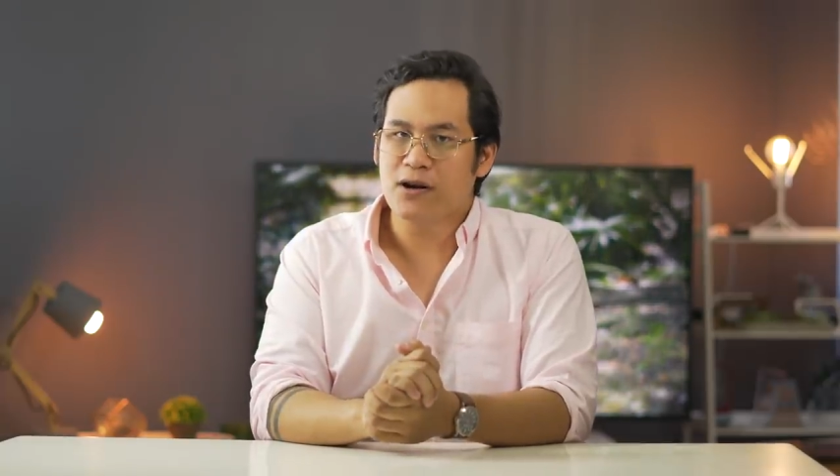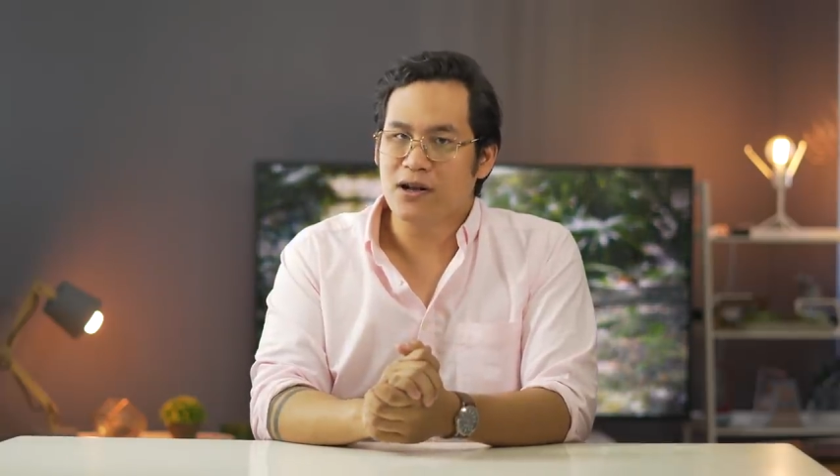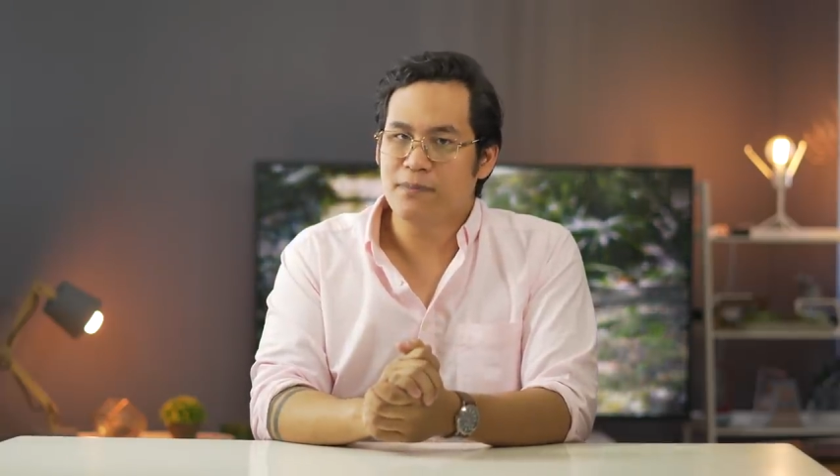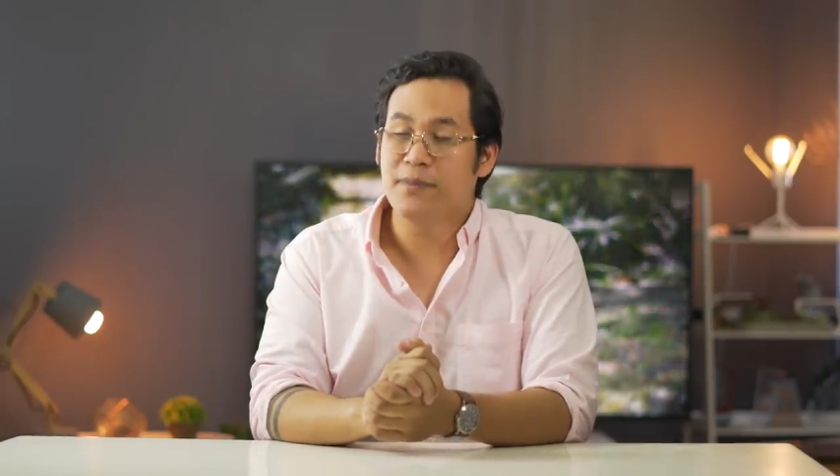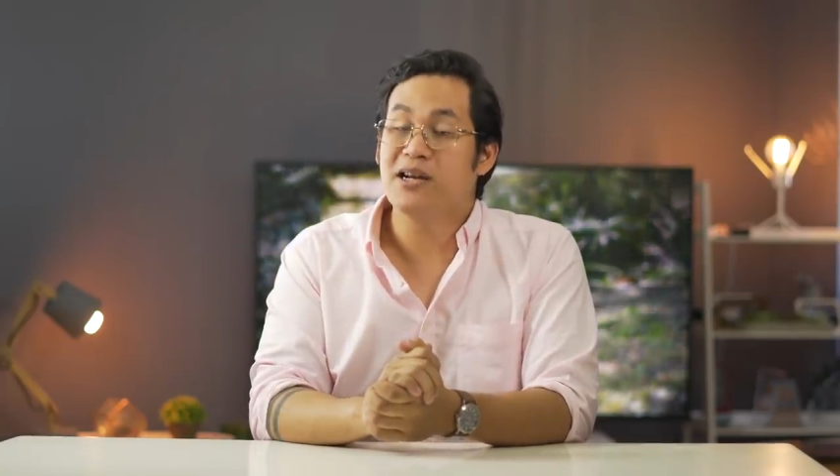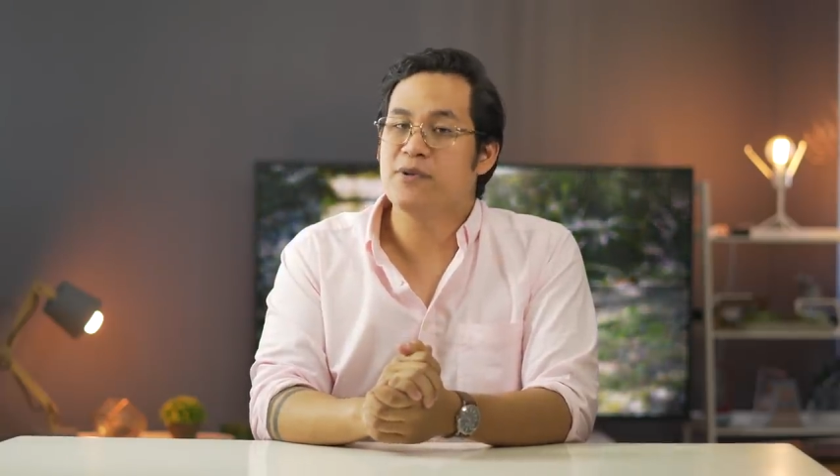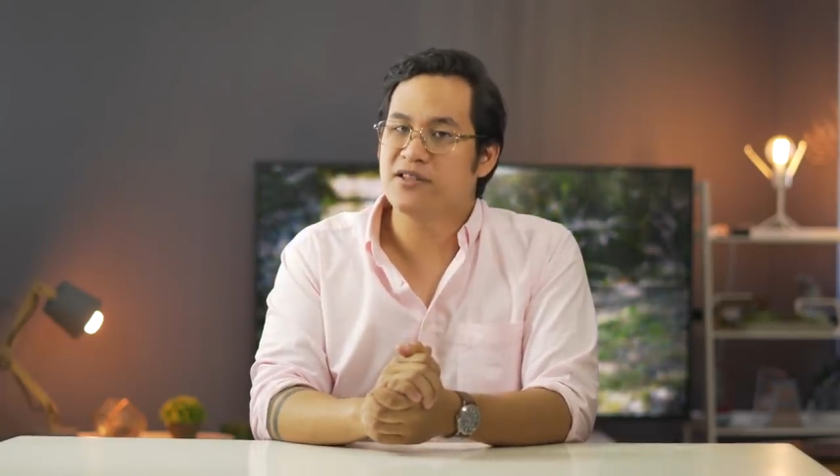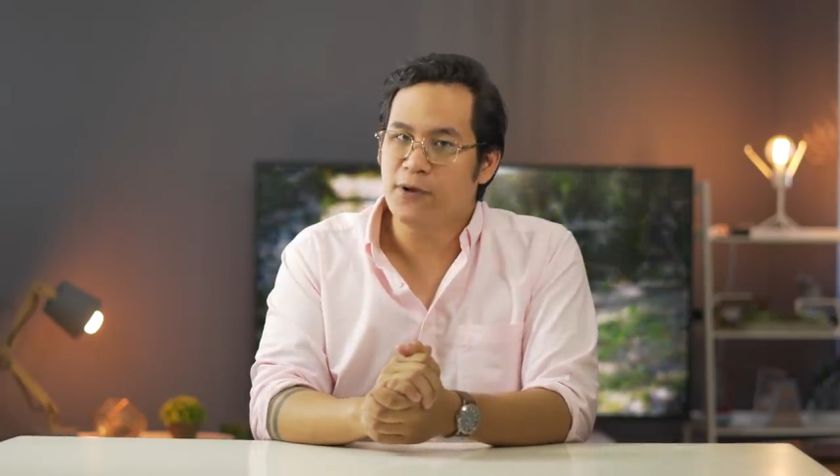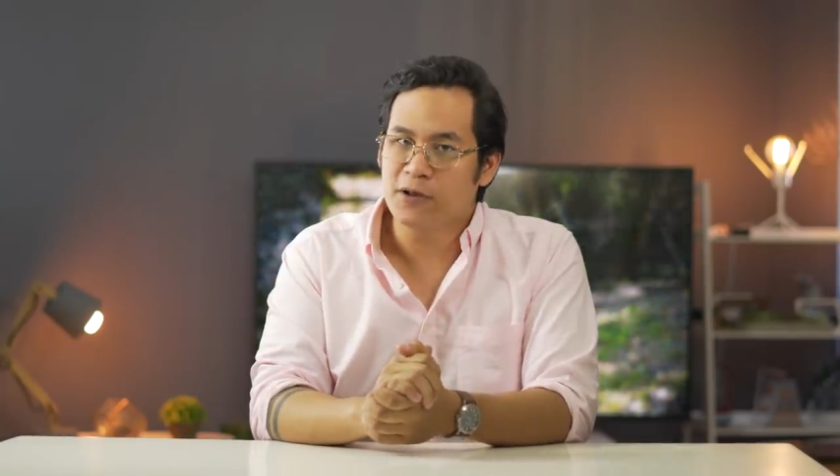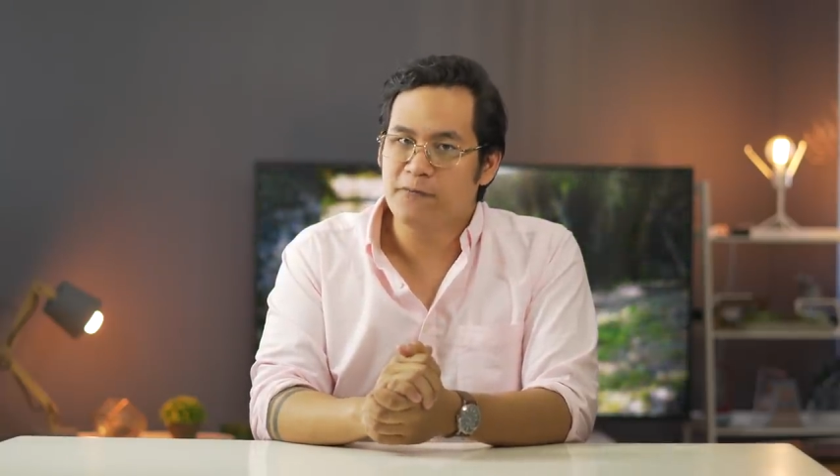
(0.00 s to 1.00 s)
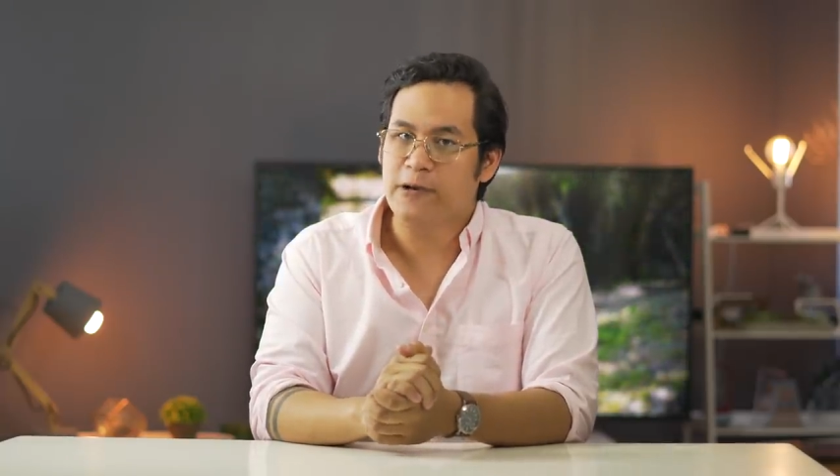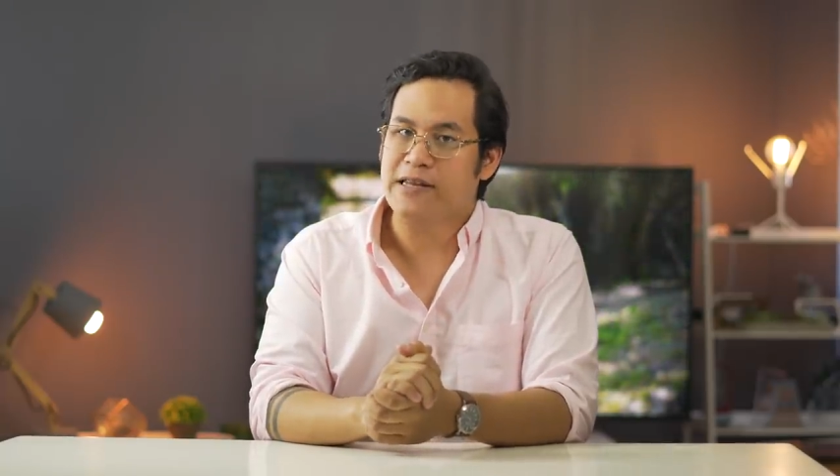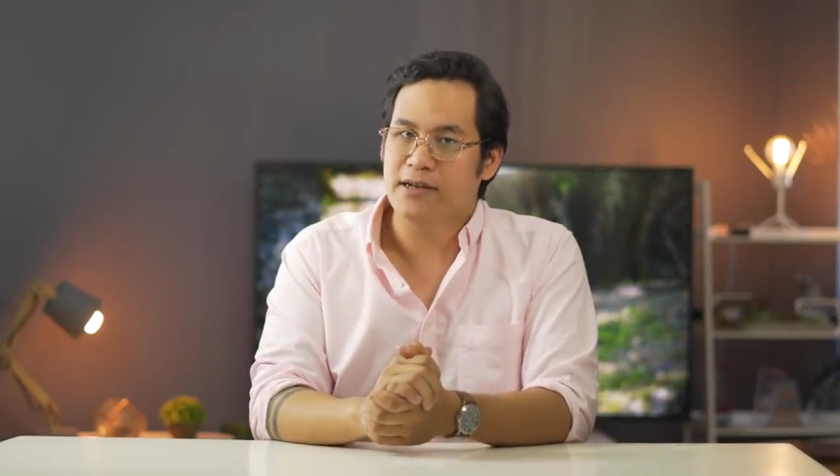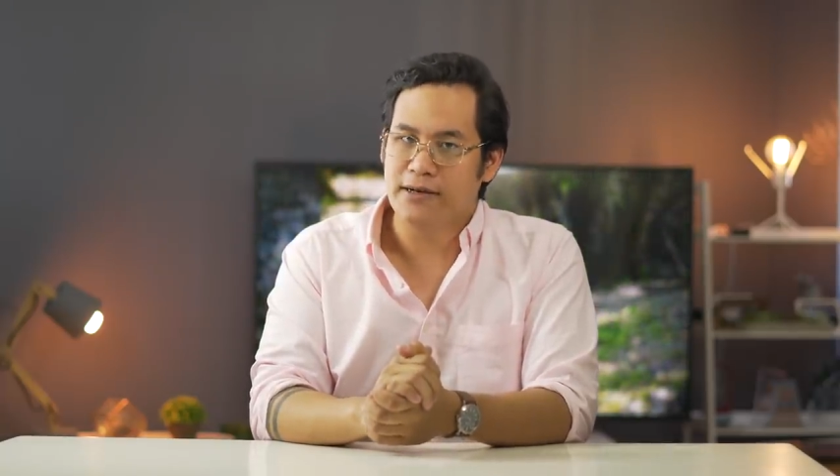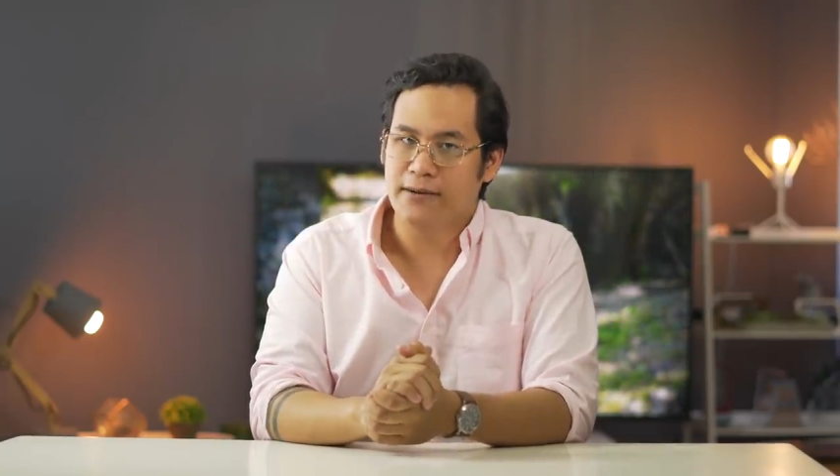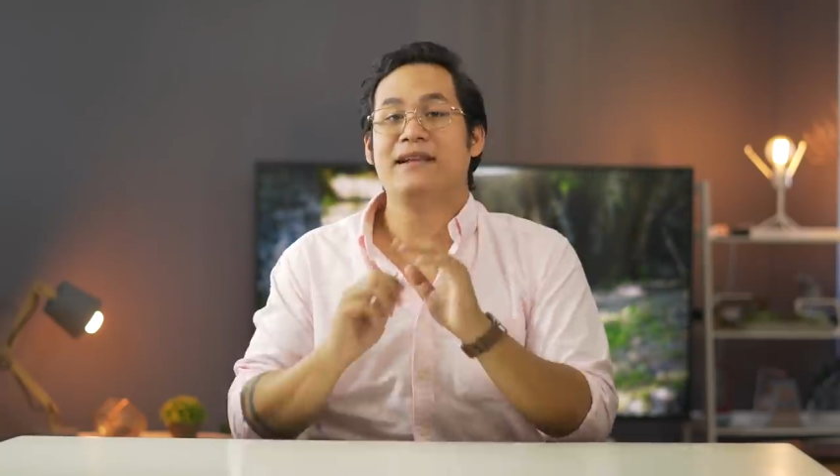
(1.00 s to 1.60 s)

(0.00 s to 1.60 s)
cut, but it was thoughtfully done.